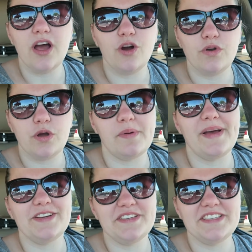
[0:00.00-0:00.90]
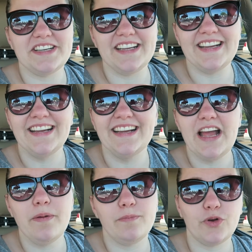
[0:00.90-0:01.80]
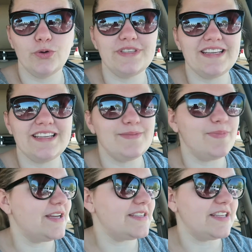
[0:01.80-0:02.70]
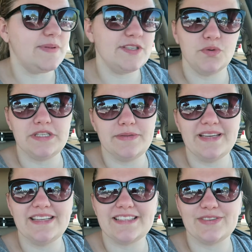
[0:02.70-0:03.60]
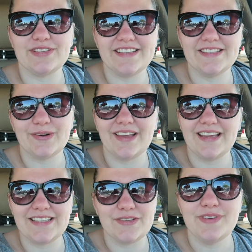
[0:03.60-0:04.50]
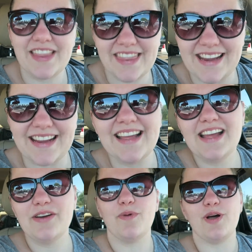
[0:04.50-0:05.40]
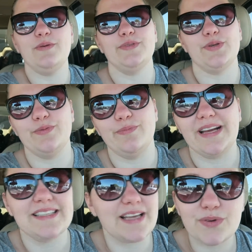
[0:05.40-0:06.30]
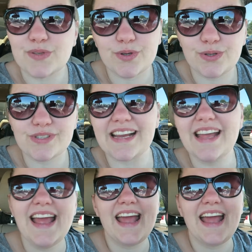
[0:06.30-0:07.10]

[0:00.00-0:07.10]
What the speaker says: Oh no, my battery's dying. Of course it is, because I spent 20 minutes outside talking into nothing while it was on because I wasn't recording.